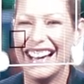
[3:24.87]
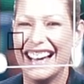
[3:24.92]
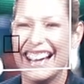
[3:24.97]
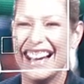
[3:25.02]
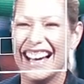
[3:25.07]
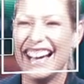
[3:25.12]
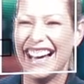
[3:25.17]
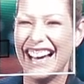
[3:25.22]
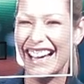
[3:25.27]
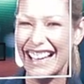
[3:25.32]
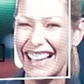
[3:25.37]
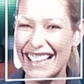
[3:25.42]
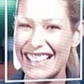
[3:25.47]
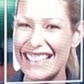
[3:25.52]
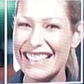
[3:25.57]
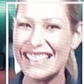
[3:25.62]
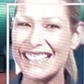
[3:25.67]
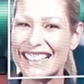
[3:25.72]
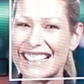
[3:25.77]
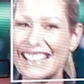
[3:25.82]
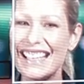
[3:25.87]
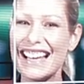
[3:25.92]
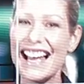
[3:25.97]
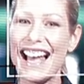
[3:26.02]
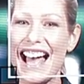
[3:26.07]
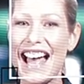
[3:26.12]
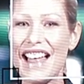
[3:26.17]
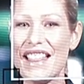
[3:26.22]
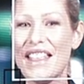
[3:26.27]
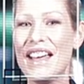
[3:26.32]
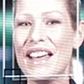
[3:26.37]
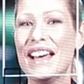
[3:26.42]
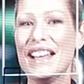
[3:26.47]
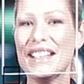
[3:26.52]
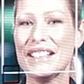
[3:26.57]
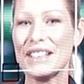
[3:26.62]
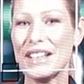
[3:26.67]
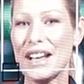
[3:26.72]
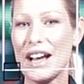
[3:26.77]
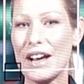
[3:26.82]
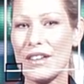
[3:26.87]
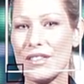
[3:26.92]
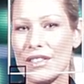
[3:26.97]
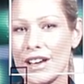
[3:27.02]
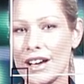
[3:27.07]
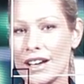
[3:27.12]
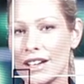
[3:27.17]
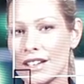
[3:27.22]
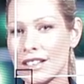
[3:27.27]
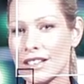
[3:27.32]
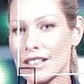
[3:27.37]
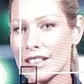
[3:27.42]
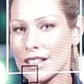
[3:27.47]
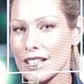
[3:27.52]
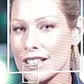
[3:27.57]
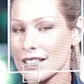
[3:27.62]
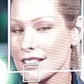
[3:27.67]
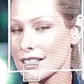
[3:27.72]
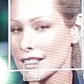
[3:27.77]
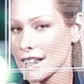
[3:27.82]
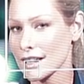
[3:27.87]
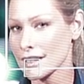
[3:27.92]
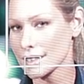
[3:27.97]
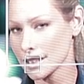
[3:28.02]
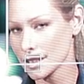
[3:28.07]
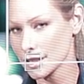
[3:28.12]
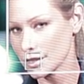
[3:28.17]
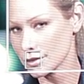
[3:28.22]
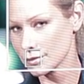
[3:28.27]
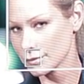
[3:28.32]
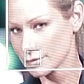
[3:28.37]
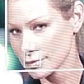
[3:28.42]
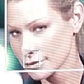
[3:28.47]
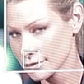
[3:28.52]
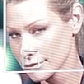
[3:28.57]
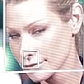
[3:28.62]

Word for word: is awesome. Okay. And then you have the sexy.